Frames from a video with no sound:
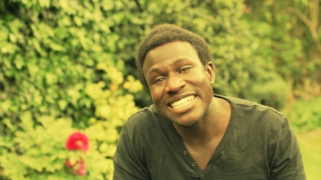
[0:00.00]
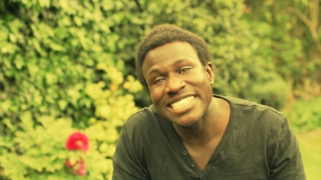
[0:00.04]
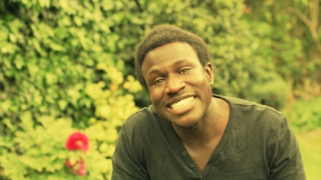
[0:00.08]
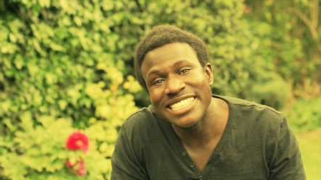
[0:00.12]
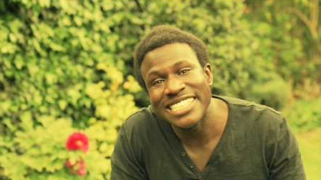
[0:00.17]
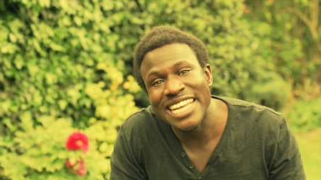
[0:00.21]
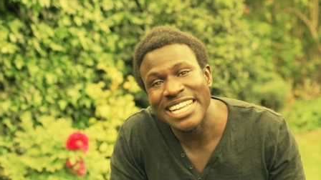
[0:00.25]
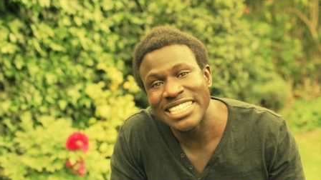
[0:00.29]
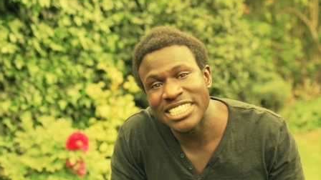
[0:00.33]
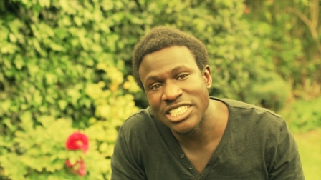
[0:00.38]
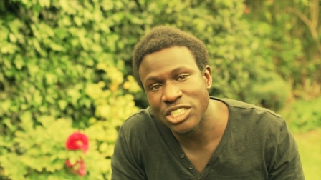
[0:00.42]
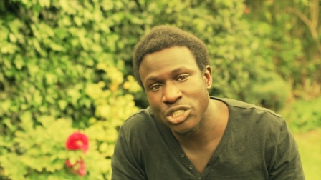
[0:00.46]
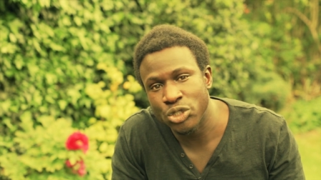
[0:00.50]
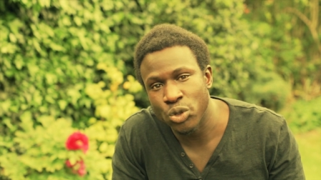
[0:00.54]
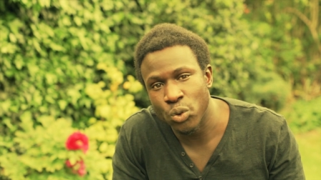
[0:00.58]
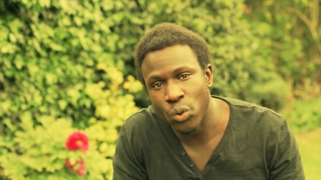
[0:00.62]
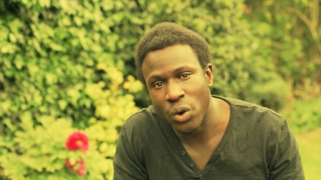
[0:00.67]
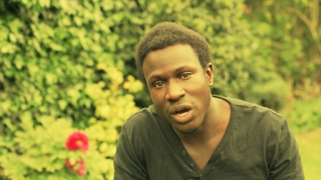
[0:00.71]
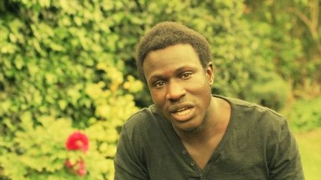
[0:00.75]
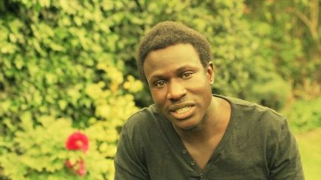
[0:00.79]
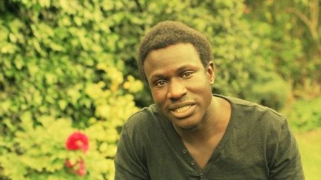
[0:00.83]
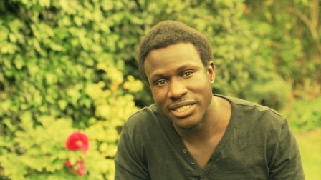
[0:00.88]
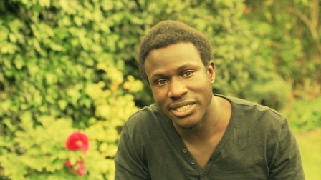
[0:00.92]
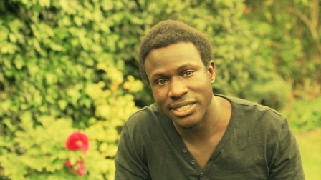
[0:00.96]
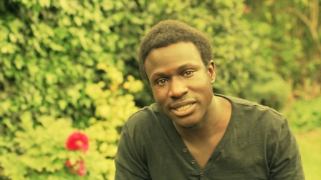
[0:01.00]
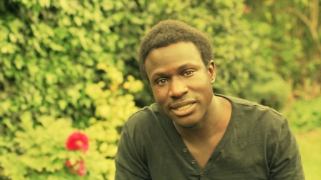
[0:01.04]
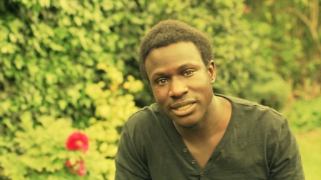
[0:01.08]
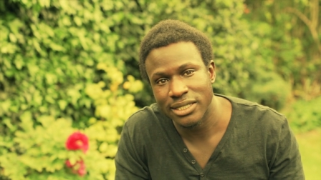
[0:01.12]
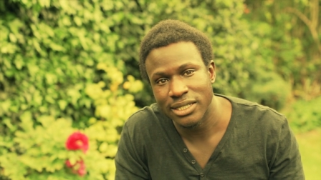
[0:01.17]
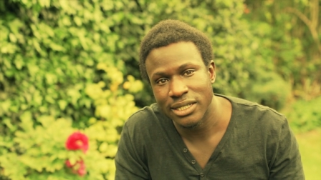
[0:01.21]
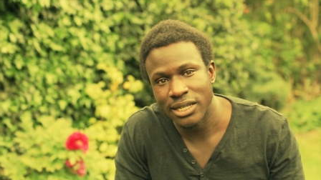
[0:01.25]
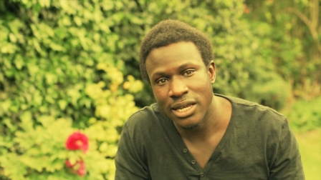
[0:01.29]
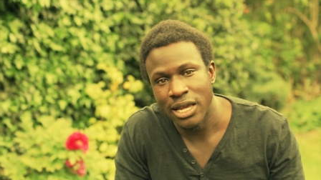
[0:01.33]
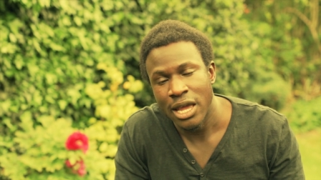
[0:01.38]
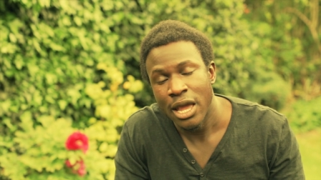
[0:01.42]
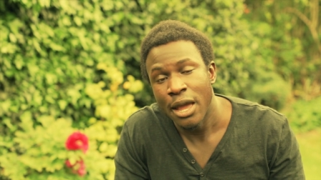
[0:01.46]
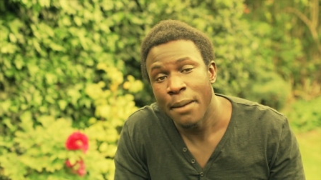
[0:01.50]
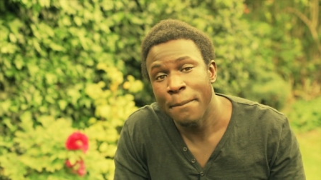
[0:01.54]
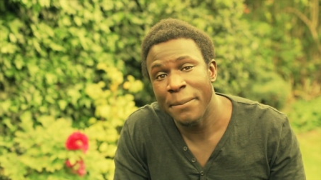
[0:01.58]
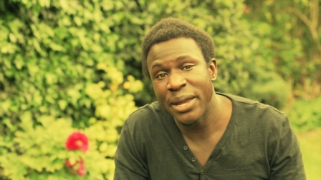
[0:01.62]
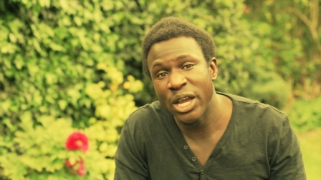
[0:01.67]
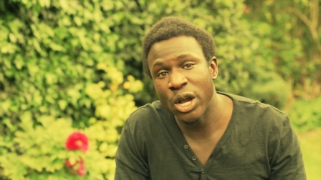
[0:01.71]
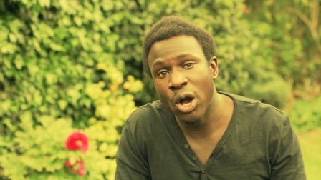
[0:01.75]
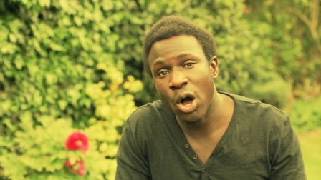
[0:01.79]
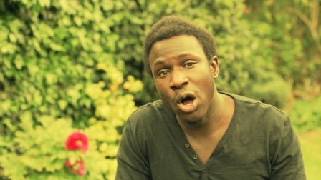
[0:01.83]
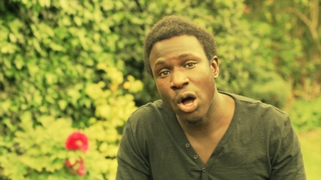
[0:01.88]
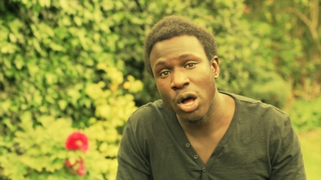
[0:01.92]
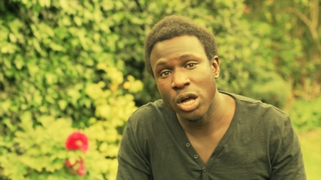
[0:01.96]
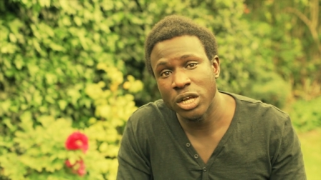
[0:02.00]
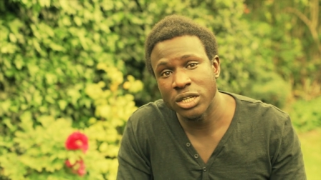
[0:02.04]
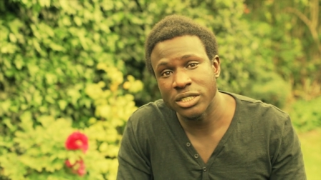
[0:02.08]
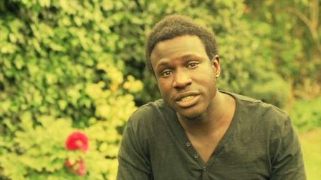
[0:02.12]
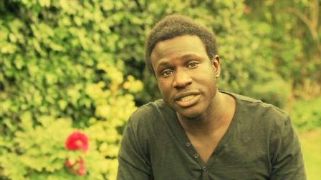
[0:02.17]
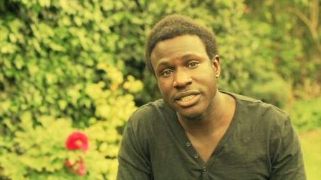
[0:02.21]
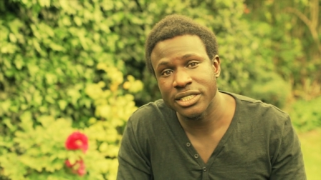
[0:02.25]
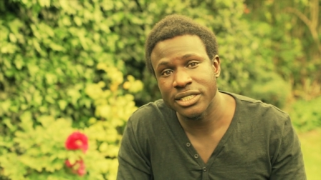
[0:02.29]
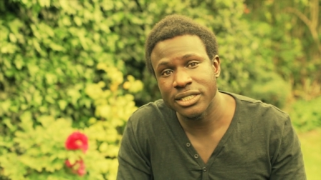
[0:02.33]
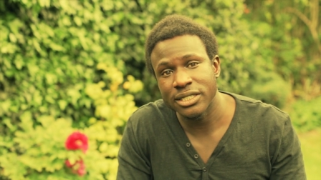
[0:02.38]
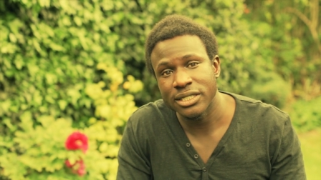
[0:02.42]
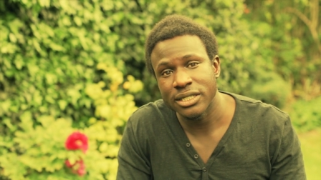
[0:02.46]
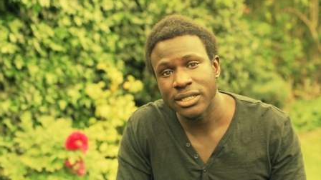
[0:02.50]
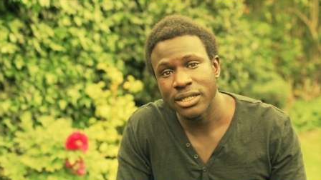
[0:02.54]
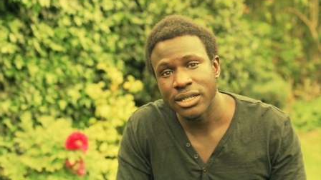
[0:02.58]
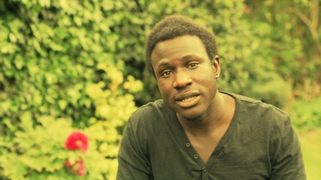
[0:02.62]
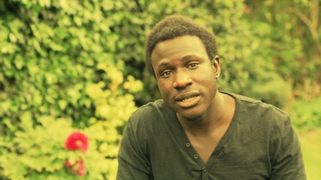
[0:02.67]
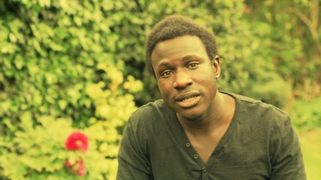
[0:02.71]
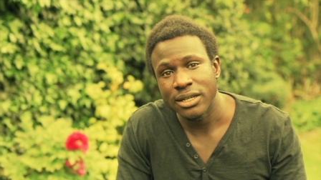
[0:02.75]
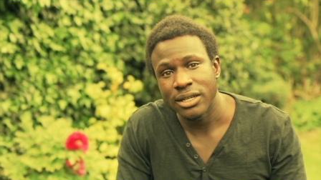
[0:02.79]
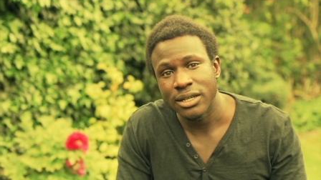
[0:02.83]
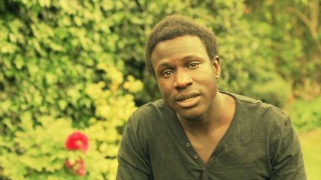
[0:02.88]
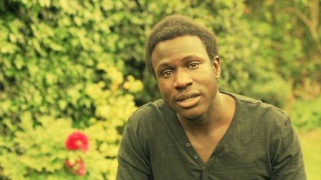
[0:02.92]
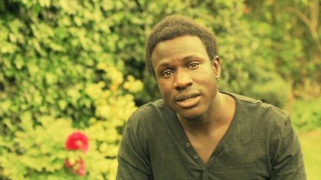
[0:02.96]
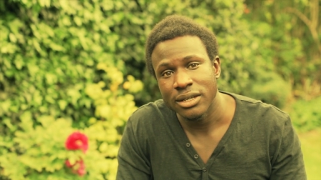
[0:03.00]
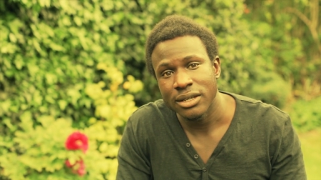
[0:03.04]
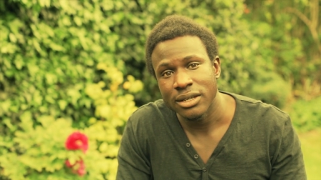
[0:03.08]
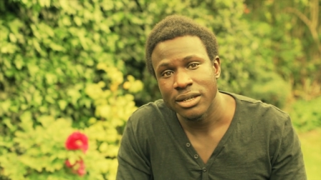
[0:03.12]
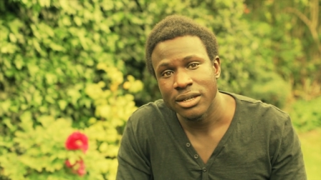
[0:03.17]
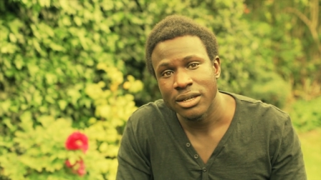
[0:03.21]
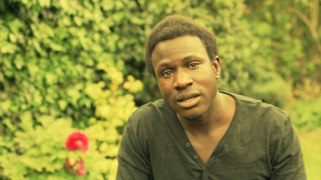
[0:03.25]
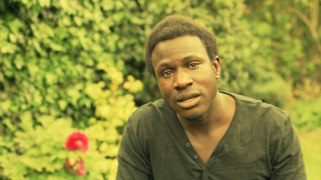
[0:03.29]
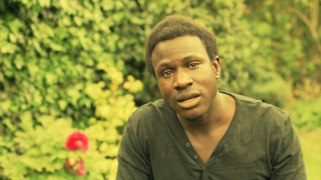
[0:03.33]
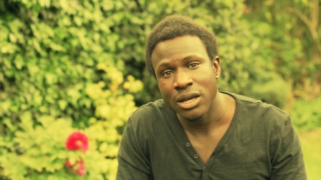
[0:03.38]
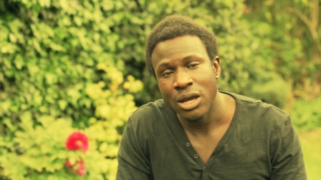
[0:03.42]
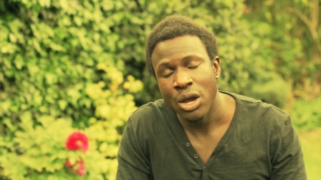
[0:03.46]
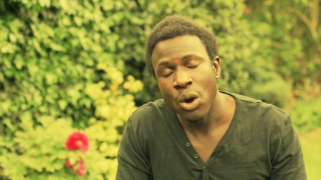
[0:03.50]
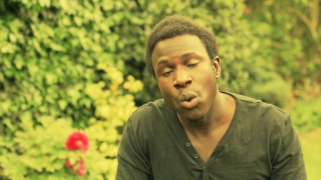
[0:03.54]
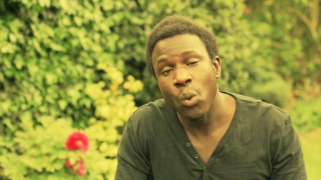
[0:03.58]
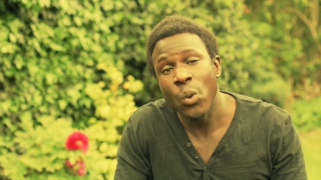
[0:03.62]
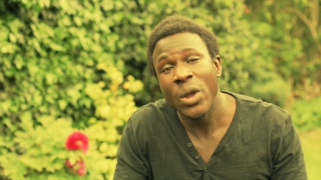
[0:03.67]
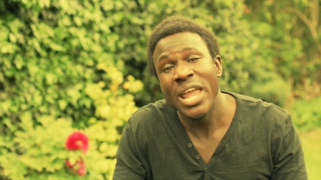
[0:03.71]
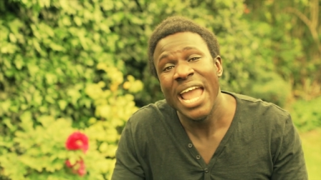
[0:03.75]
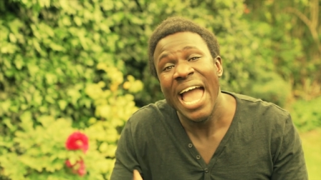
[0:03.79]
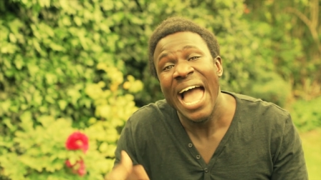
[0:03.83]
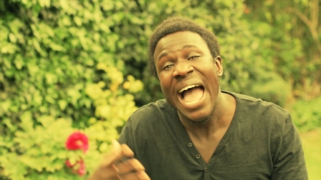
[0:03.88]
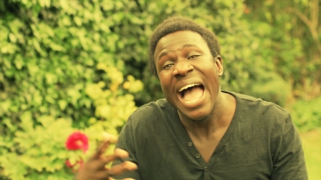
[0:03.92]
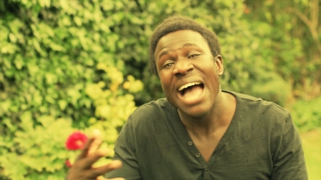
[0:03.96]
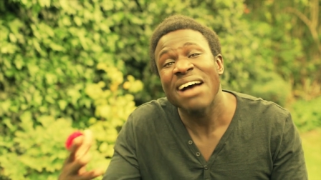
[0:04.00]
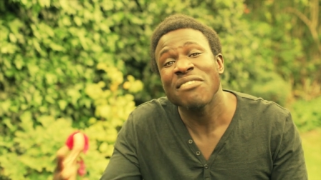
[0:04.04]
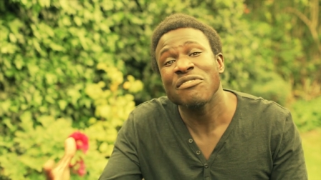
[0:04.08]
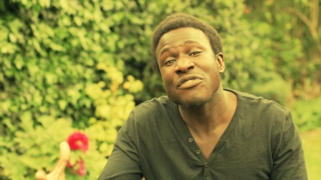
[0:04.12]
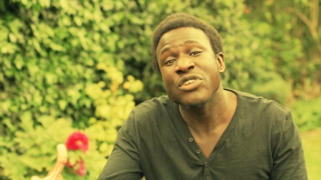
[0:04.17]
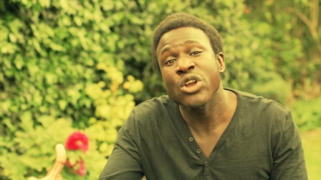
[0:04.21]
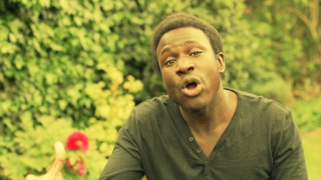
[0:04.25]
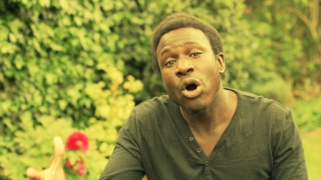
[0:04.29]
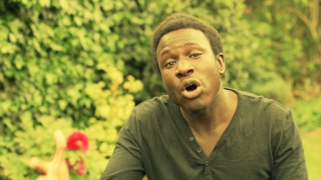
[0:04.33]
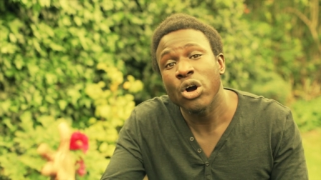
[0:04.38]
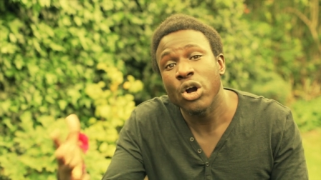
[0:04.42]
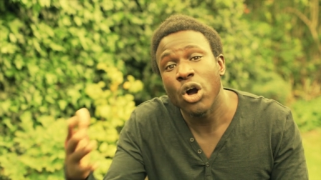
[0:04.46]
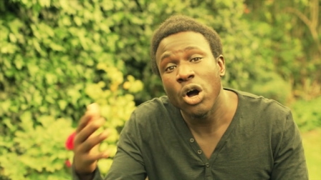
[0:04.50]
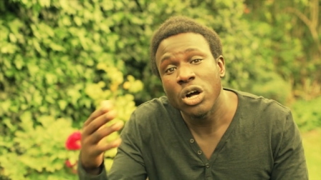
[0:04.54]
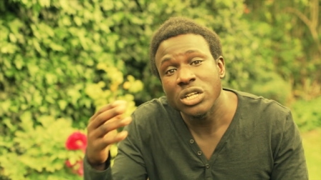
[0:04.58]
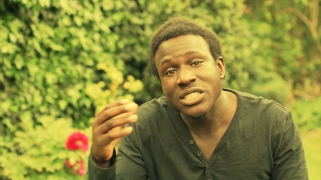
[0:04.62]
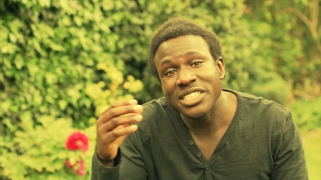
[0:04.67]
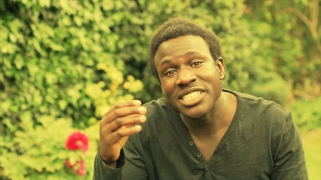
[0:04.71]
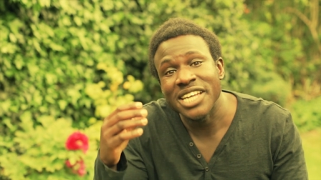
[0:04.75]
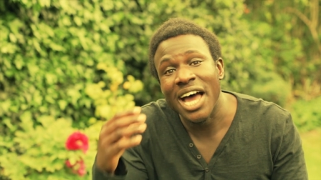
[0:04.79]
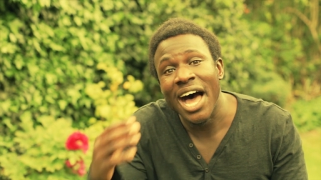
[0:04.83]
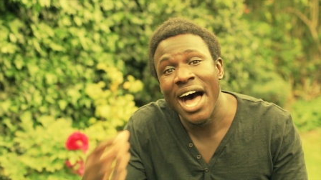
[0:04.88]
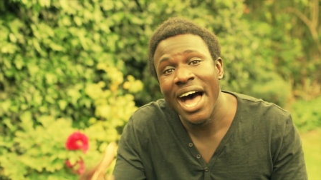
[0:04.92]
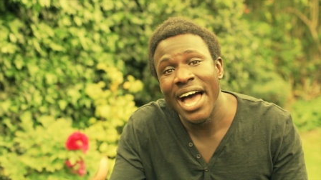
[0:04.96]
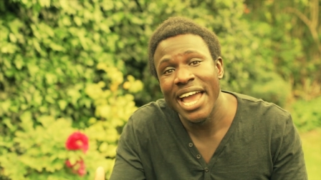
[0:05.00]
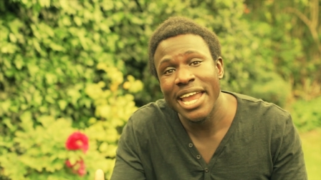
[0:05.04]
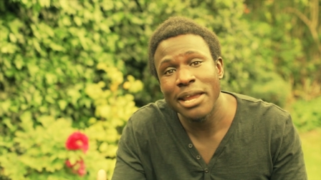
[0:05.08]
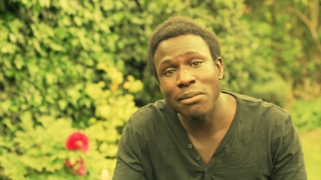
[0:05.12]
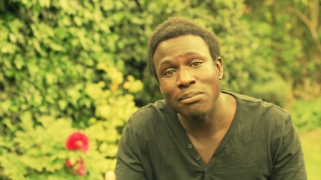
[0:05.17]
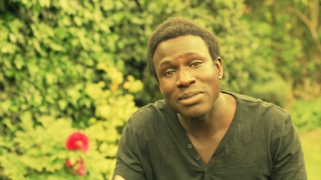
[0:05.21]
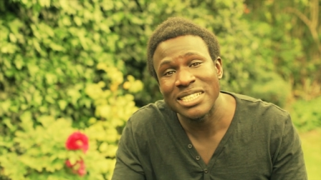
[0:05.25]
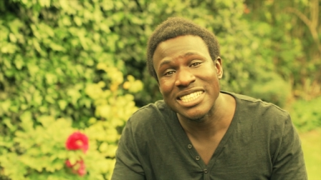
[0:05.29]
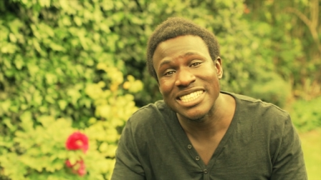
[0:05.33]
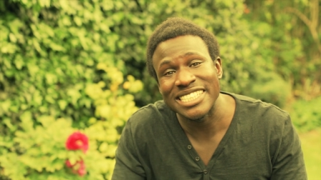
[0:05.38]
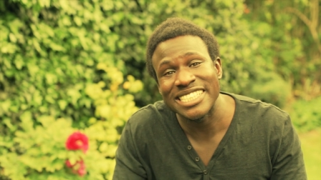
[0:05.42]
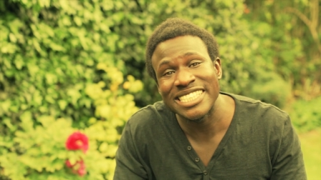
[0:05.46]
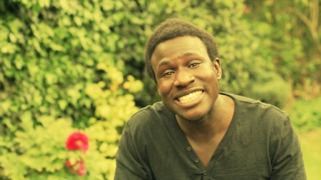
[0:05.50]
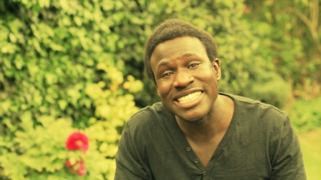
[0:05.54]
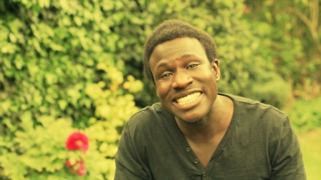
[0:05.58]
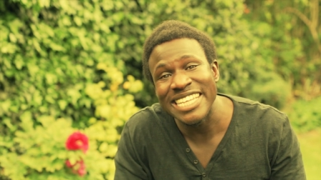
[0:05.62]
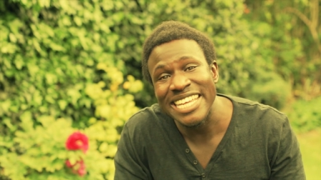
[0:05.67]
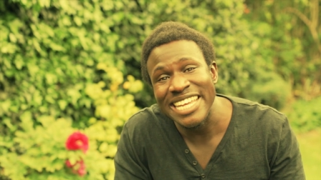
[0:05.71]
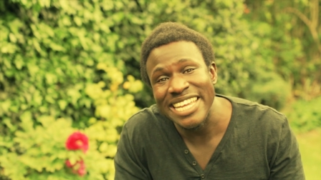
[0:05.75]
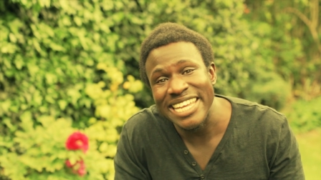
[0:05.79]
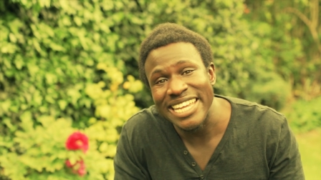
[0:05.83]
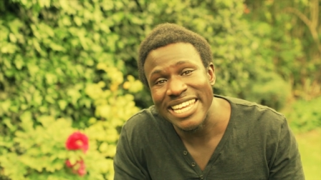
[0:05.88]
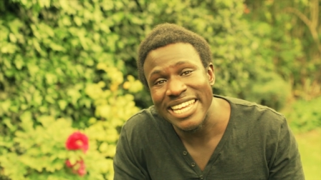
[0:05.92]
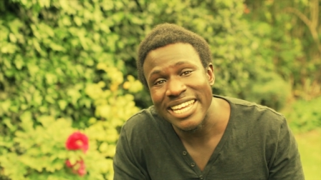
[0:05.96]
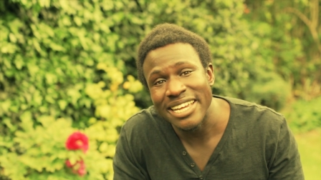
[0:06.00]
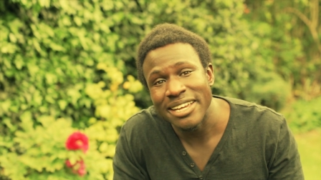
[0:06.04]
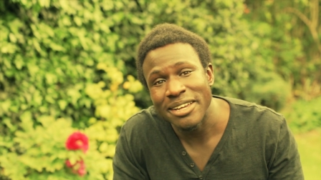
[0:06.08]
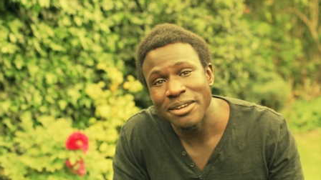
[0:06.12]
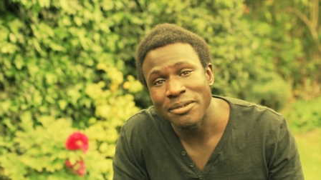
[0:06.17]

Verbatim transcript: sense to us because we have not got time to see